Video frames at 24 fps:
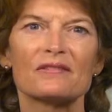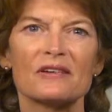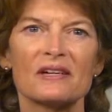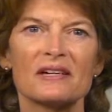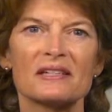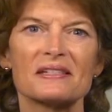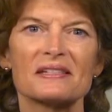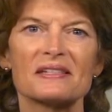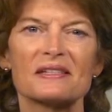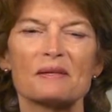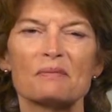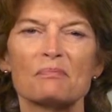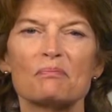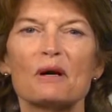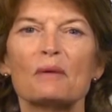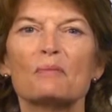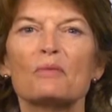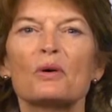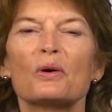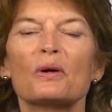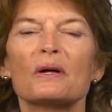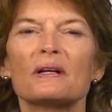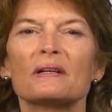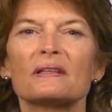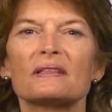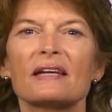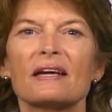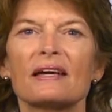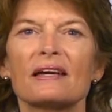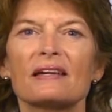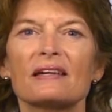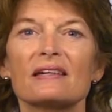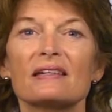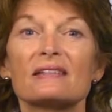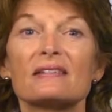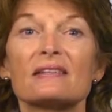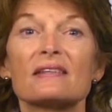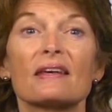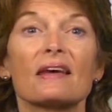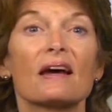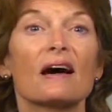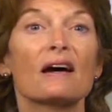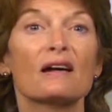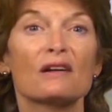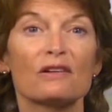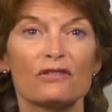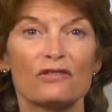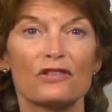us, Memorial Day is the
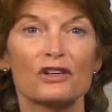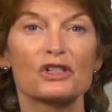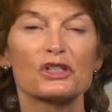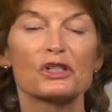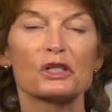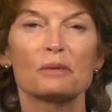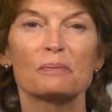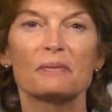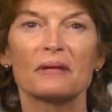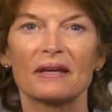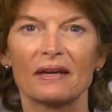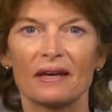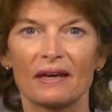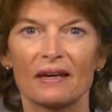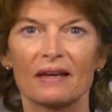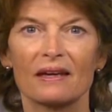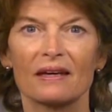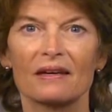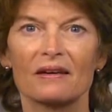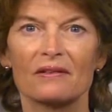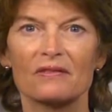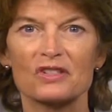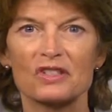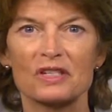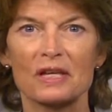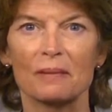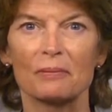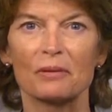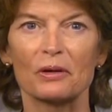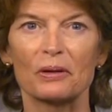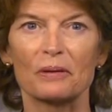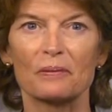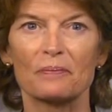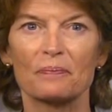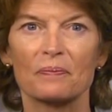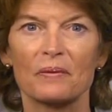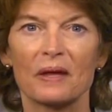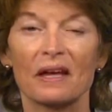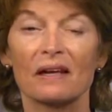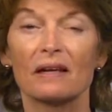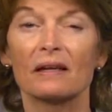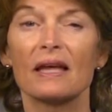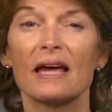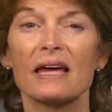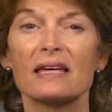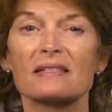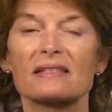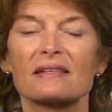unofficial beginning of summer. In
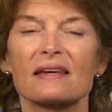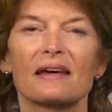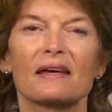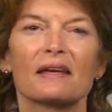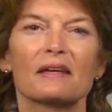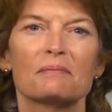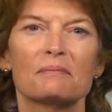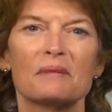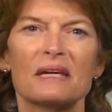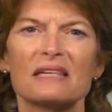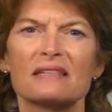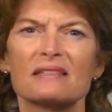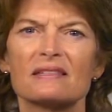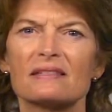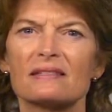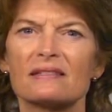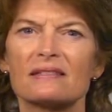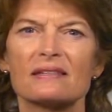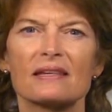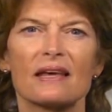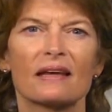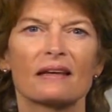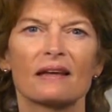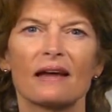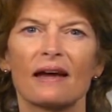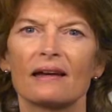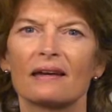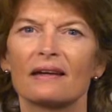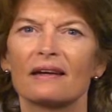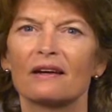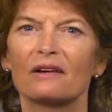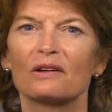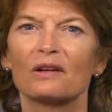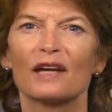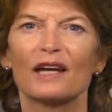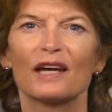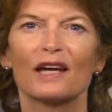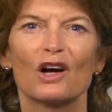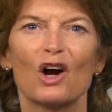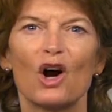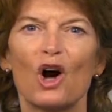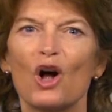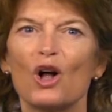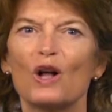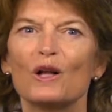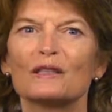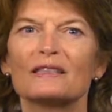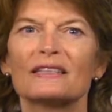Alaska, it means sunlight nearly
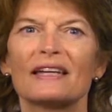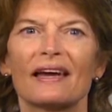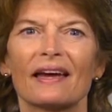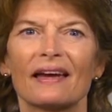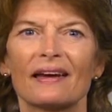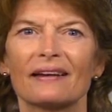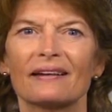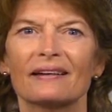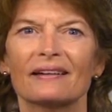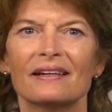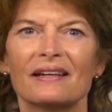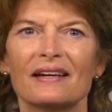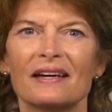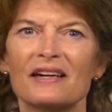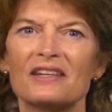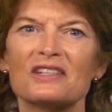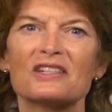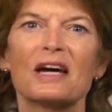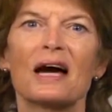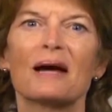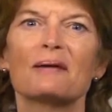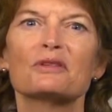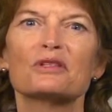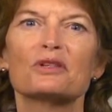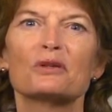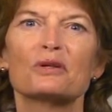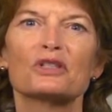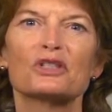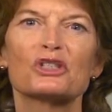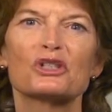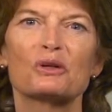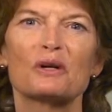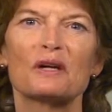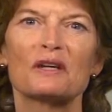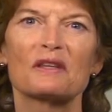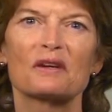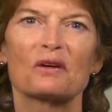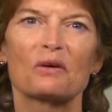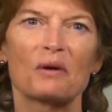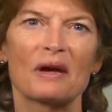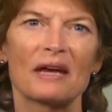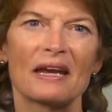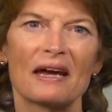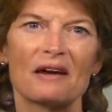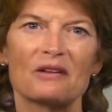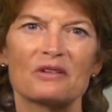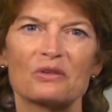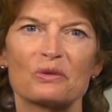all day, time to enjoy the
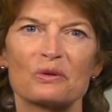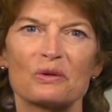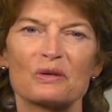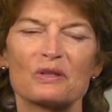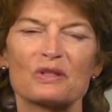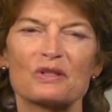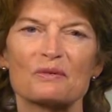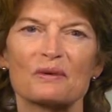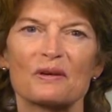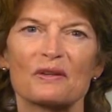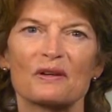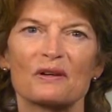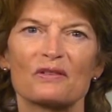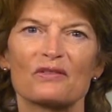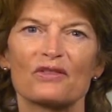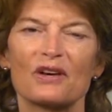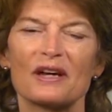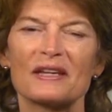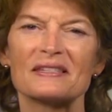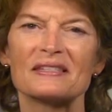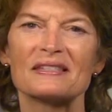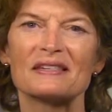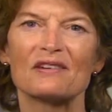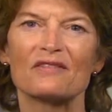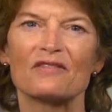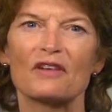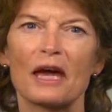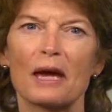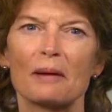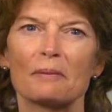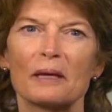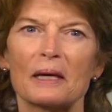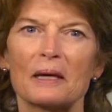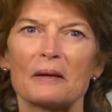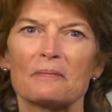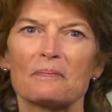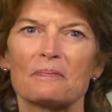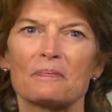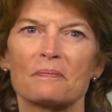great outdoors with our friends and family.